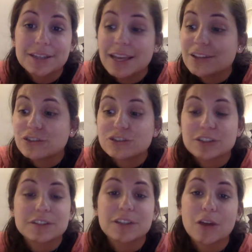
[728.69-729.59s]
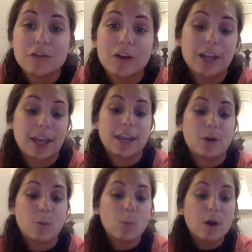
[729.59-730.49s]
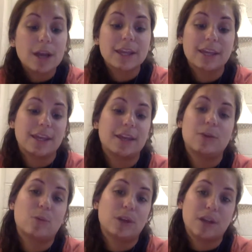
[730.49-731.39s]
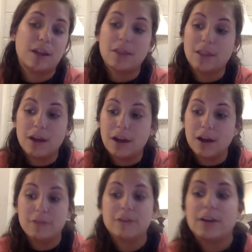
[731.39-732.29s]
It's just so fun. And what kid would not love